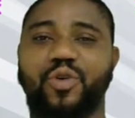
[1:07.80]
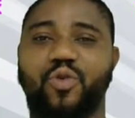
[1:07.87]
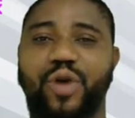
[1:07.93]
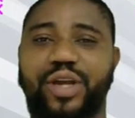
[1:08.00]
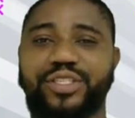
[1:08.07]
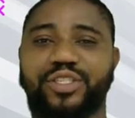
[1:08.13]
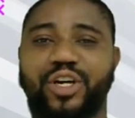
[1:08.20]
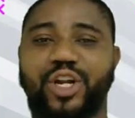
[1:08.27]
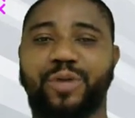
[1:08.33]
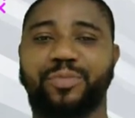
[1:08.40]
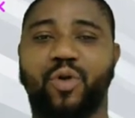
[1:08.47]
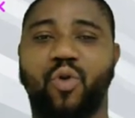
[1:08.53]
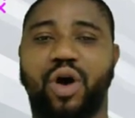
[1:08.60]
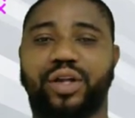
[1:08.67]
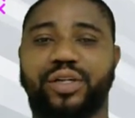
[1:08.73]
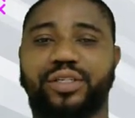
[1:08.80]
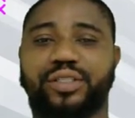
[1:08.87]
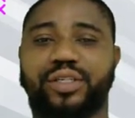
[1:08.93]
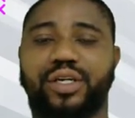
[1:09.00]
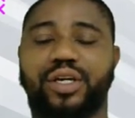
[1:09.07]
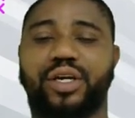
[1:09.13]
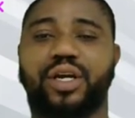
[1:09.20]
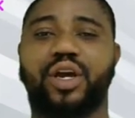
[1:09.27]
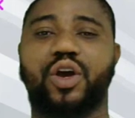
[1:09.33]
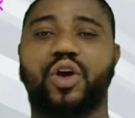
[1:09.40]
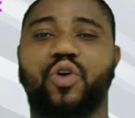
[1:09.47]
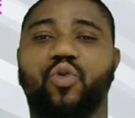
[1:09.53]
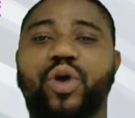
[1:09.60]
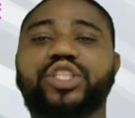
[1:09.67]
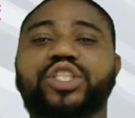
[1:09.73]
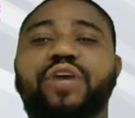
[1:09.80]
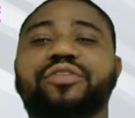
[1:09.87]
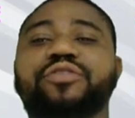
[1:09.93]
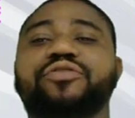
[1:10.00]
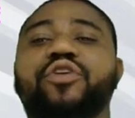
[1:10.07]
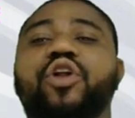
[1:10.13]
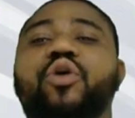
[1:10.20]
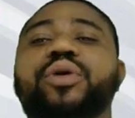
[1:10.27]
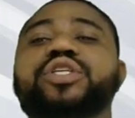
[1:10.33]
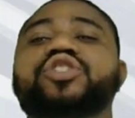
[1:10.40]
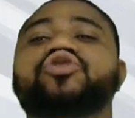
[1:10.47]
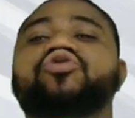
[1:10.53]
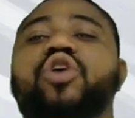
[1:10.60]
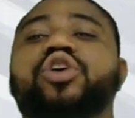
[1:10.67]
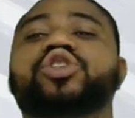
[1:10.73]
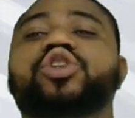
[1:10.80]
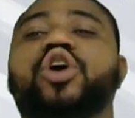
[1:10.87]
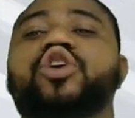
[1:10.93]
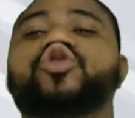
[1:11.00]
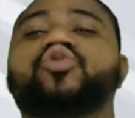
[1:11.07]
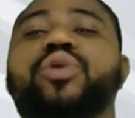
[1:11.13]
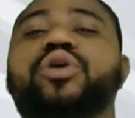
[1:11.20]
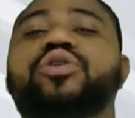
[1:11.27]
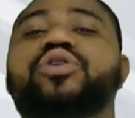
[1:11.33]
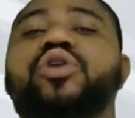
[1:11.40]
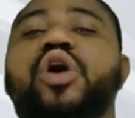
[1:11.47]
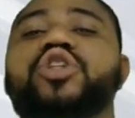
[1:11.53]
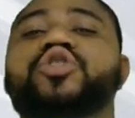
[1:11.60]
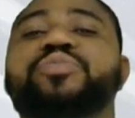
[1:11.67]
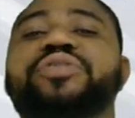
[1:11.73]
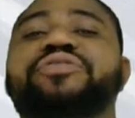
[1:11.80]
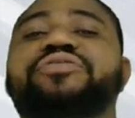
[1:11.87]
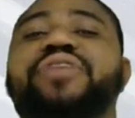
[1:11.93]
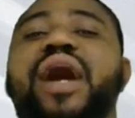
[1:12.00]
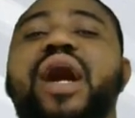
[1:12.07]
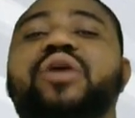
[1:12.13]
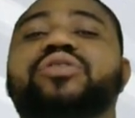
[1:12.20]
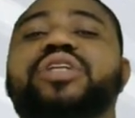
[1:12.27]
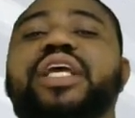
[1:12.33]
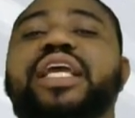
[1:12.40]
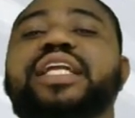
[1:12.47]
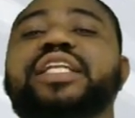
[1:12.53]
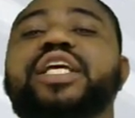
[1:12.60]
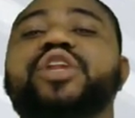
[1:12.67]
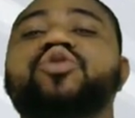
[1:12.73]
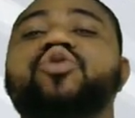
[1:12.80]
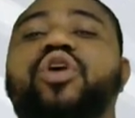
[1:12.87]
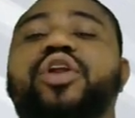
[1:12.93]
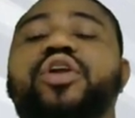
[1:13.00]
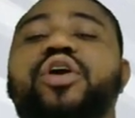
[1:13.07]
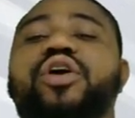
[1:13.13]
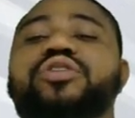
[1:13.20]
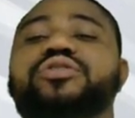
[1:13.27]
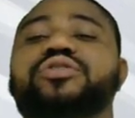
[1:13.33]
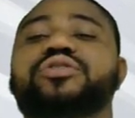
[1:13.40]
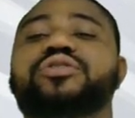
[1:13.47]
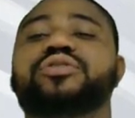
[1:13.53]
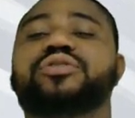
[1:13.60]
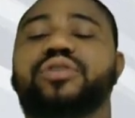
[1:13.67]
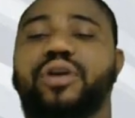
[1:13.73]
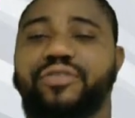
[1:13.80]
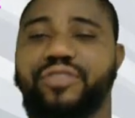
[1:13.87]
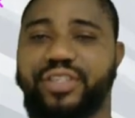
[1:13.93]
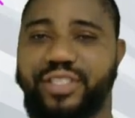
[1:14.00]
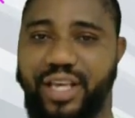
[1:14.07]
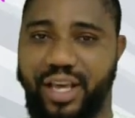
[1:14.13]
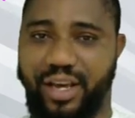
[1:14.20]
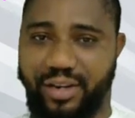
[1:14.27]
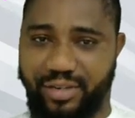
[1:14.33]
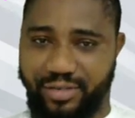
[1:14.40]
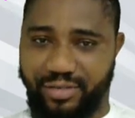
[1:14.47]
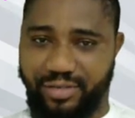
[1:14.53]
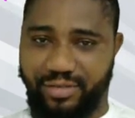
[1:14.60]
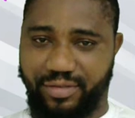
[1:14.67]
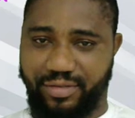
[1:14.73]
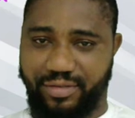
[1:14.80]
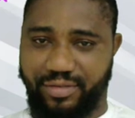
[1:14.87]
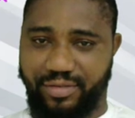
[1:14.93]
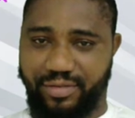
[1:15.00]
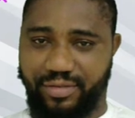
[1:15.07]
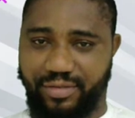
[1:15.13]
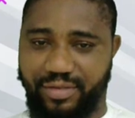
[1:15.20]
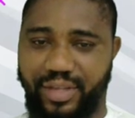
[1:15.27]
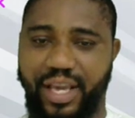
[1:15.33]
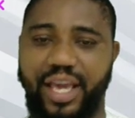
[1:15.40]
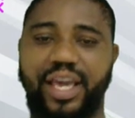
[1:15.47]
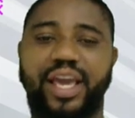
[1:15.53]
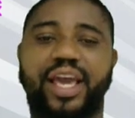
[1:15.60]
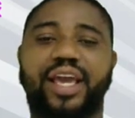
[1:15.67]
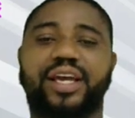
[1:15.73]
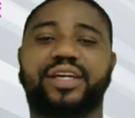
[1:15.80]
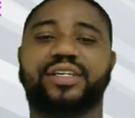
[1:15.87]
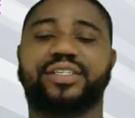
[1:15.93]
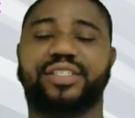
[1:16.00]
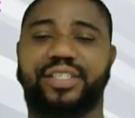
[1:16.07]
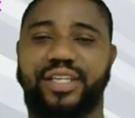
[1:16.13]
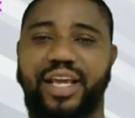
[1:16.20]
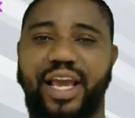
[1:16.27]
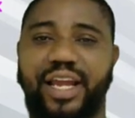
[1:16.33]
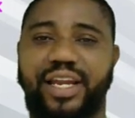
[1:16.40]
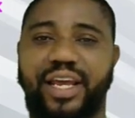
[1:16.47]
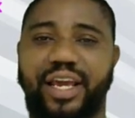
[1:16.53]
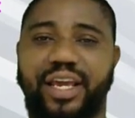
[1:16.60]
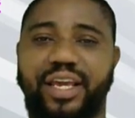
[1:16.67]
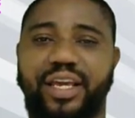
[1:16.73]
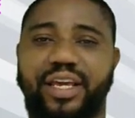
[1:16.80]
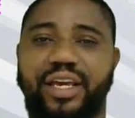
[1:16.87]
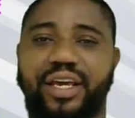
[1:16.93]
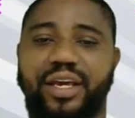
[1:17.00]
Question number 1. Which of the following structures will not be found in the nucleus of a cell? A. DNA,